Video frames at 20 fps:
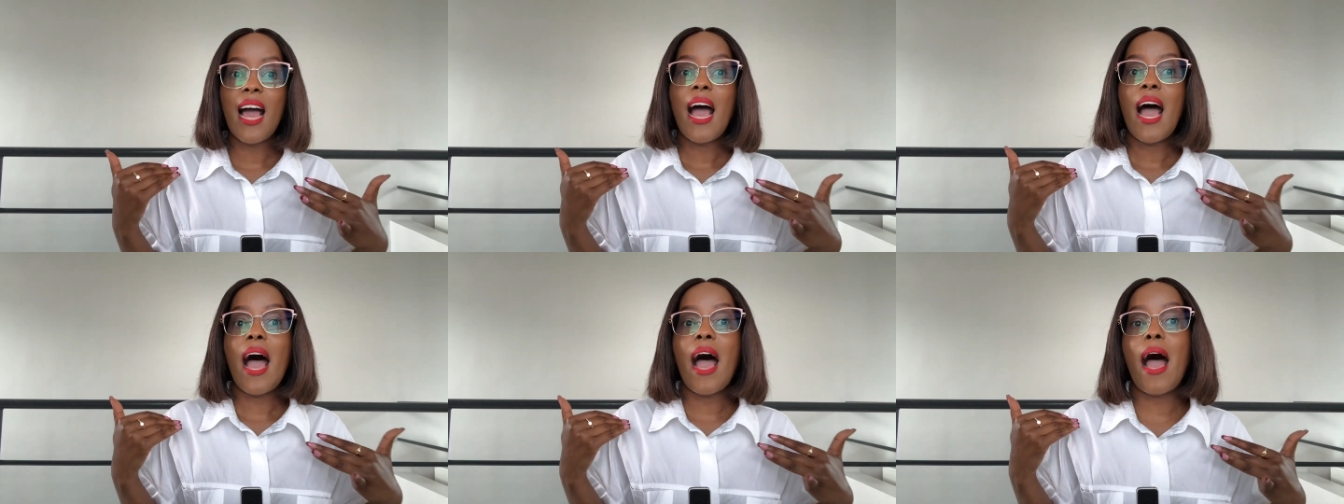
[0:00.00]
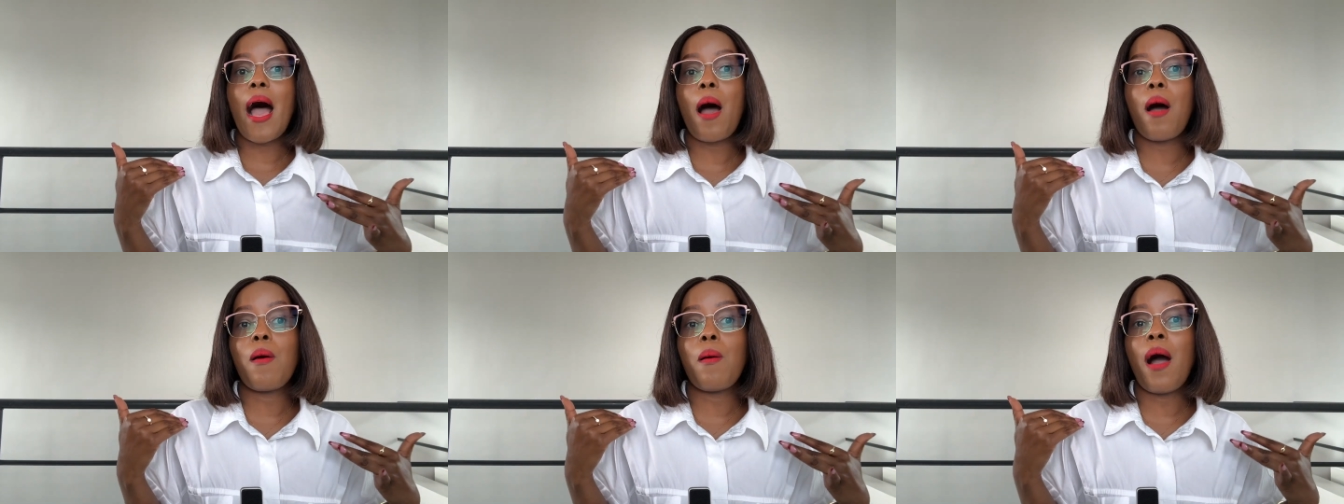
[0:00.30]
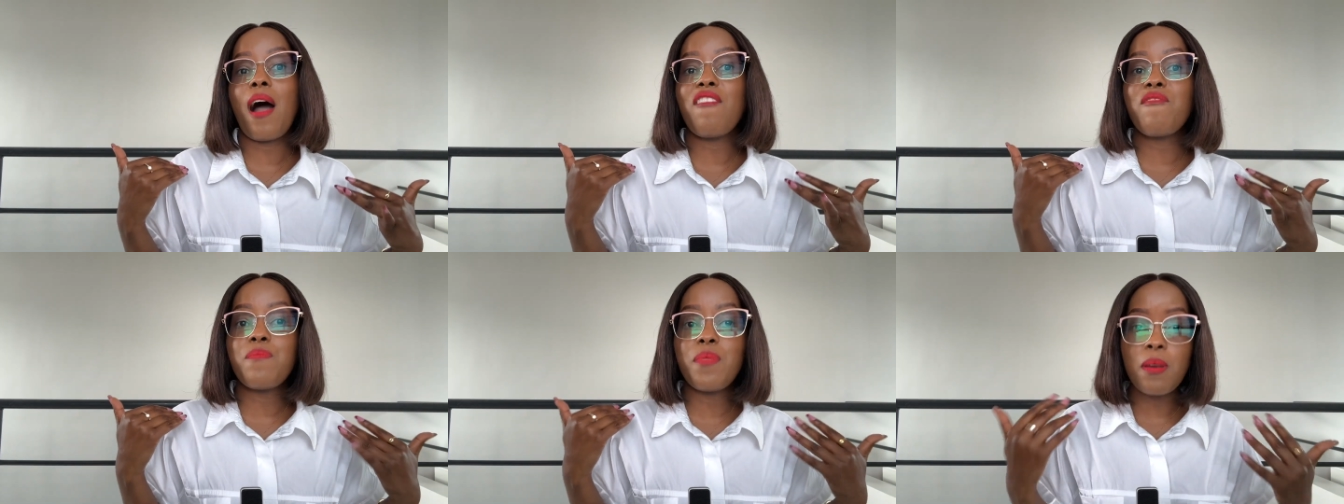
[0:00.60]

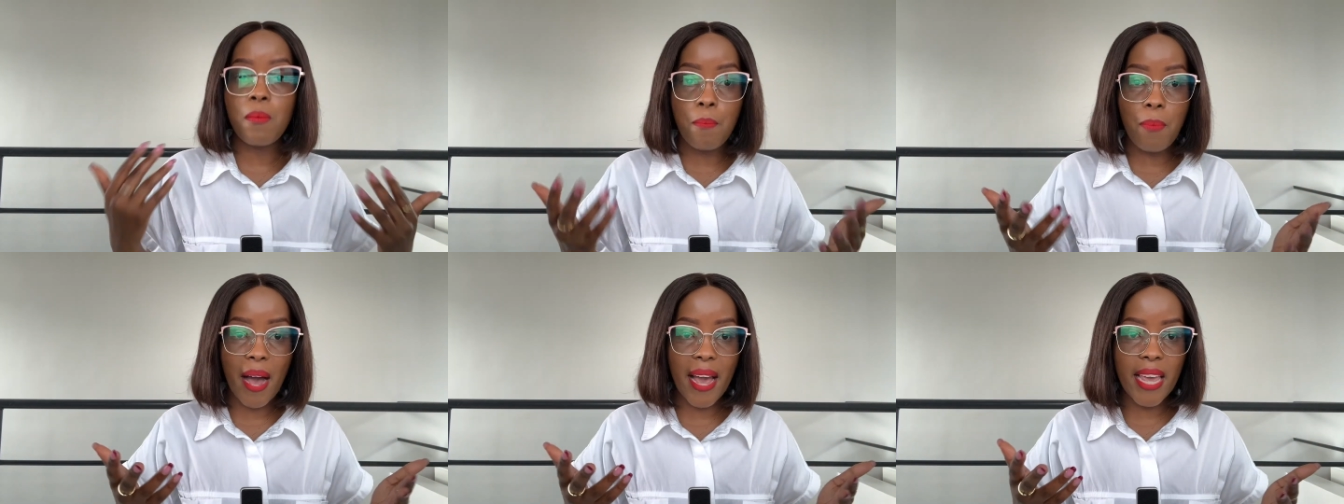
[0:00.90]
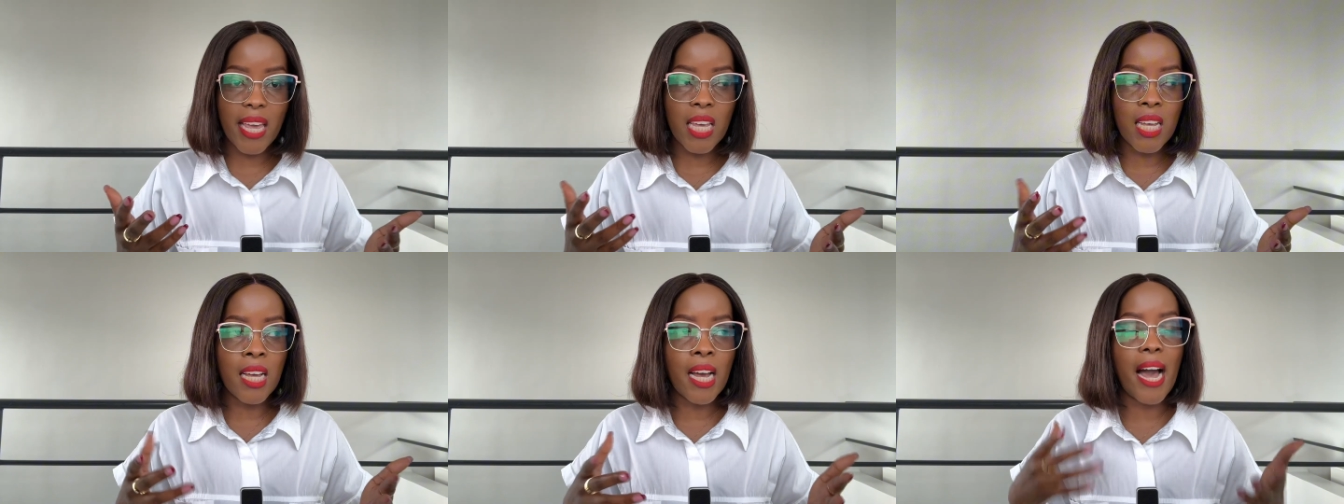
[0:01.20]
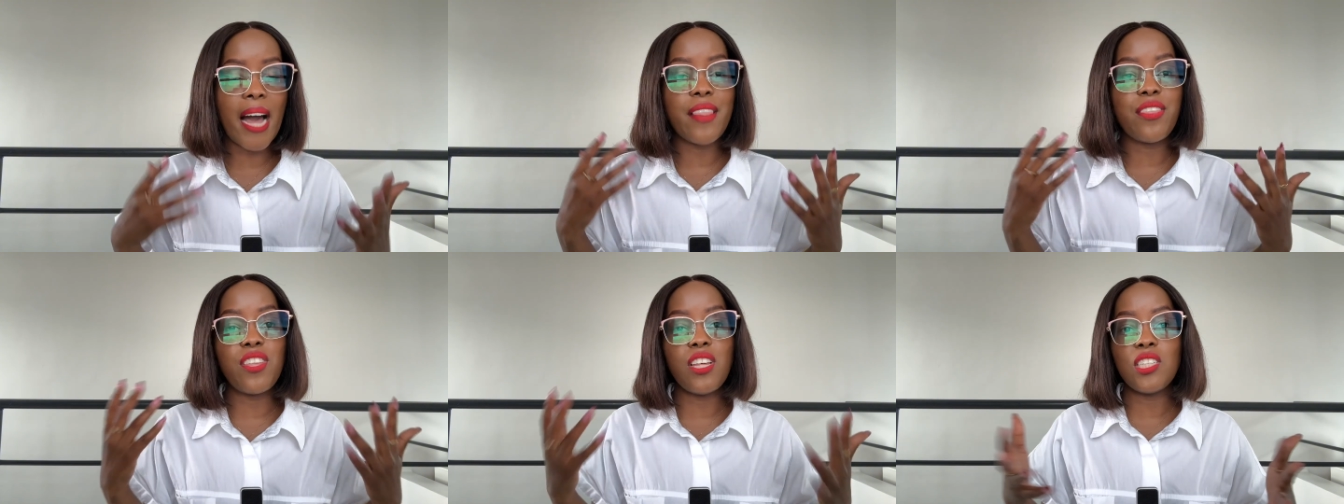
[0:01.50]
have been buying
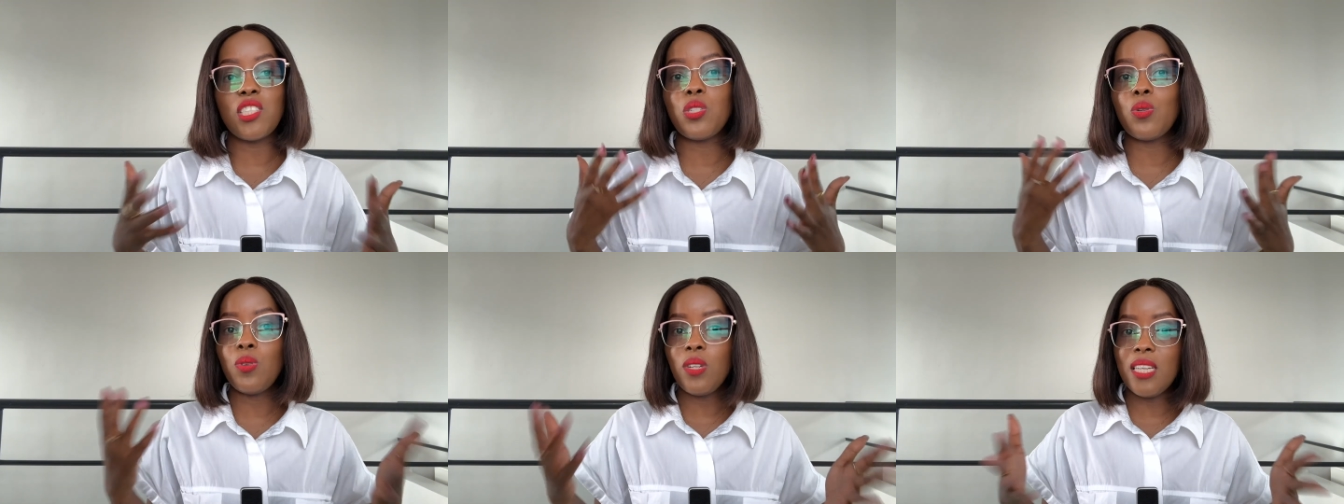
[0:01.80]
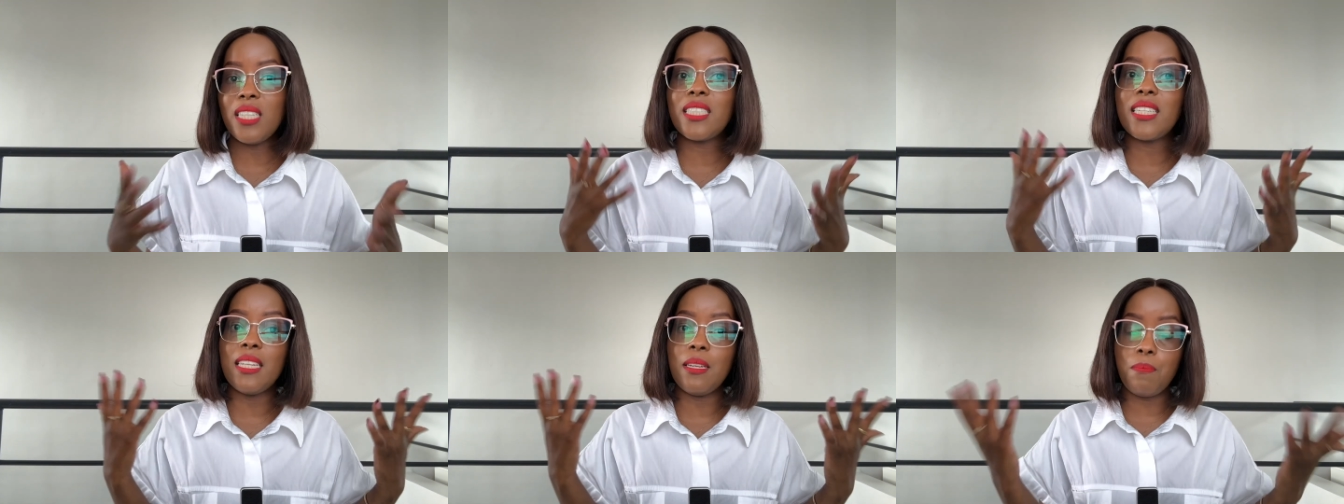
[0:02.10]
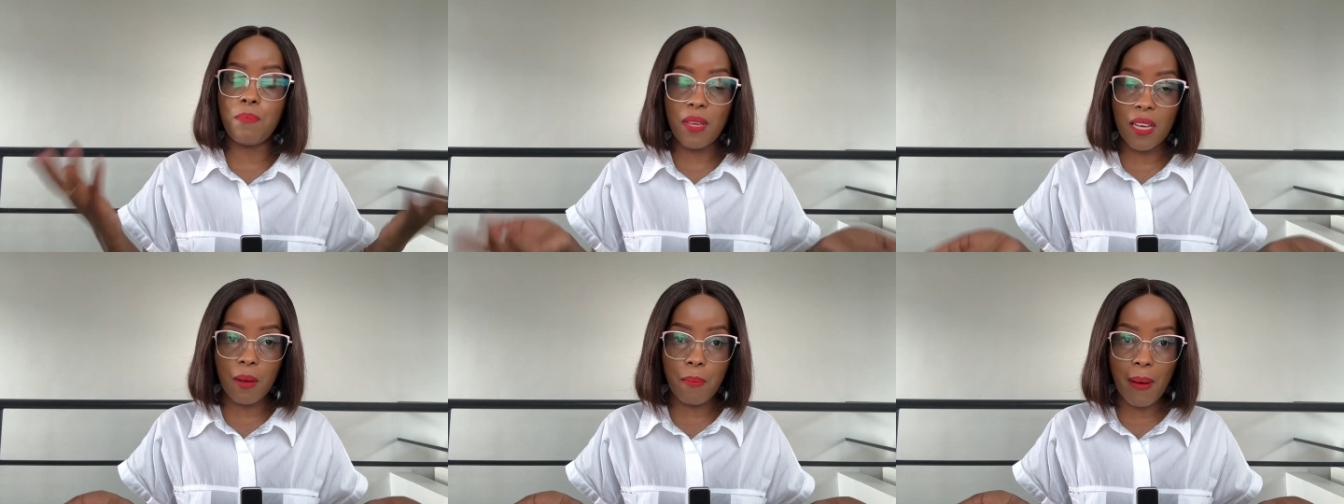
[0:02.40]
these units in
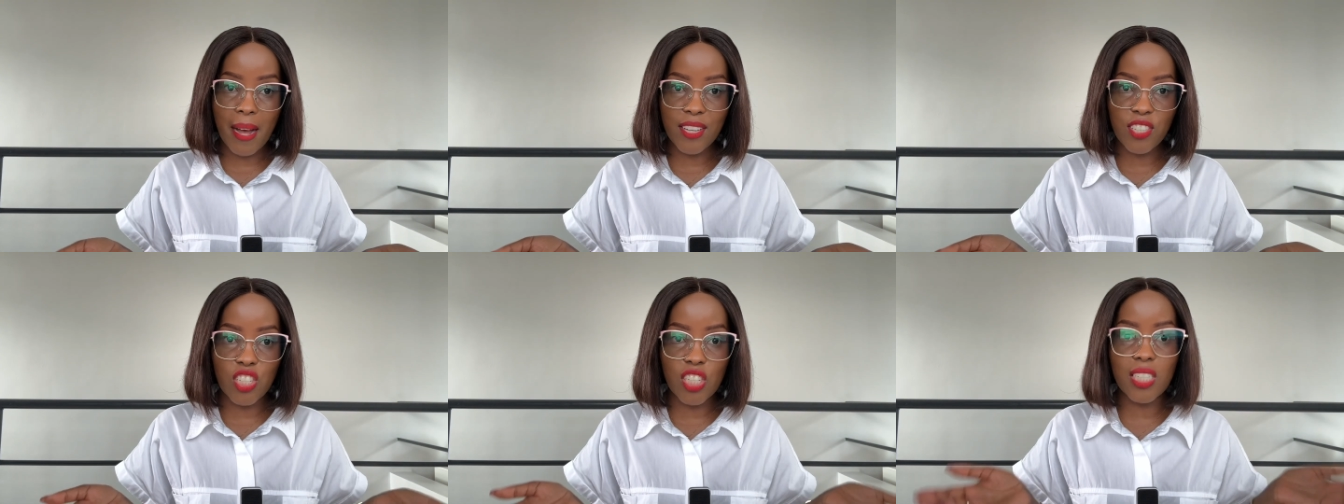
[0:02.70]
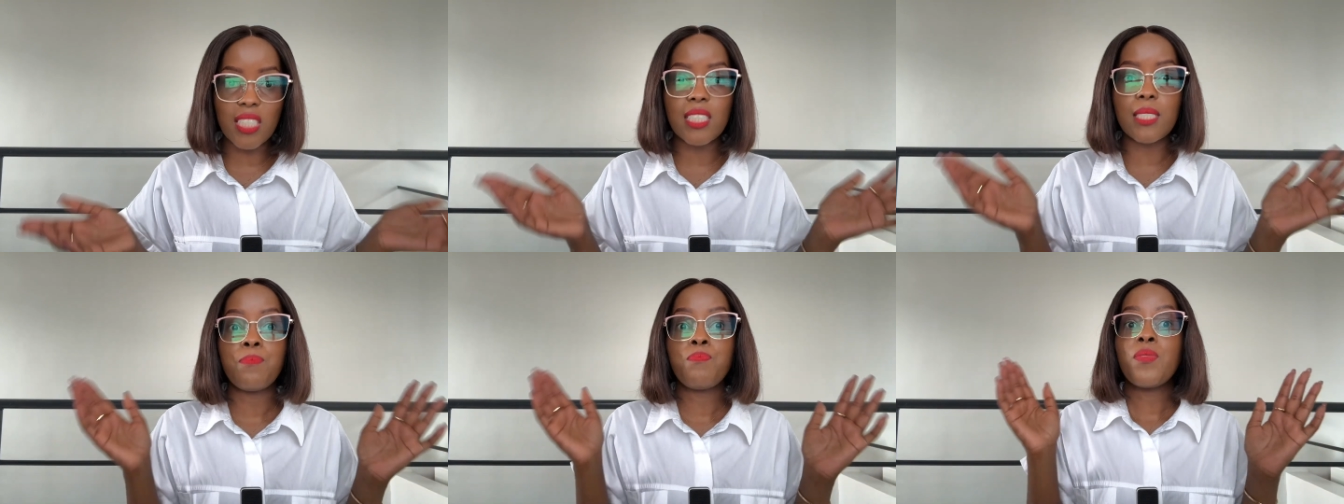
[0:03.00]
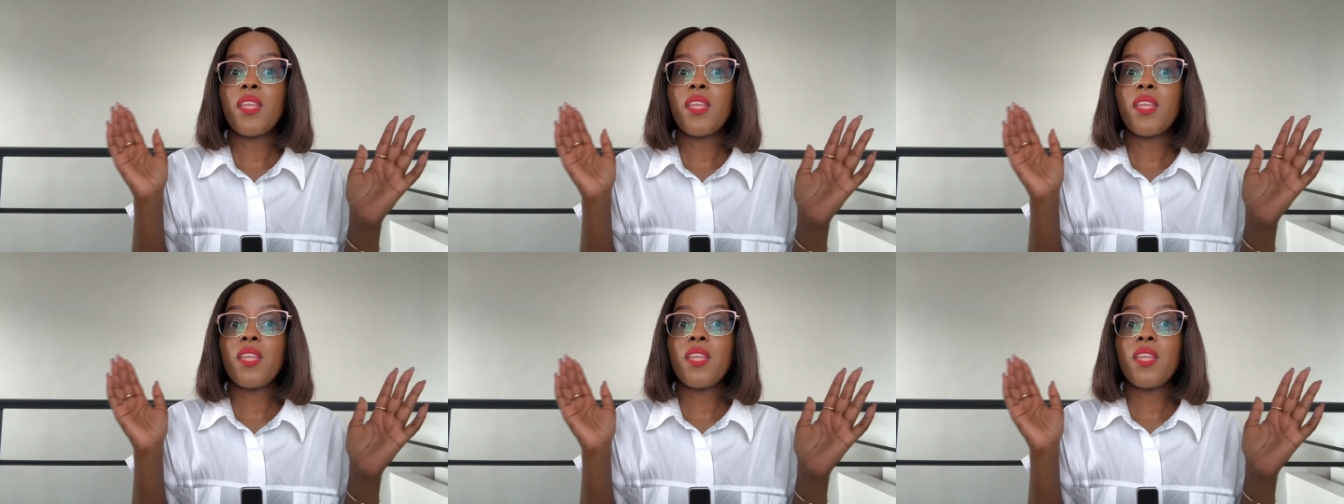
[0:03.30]
big batches,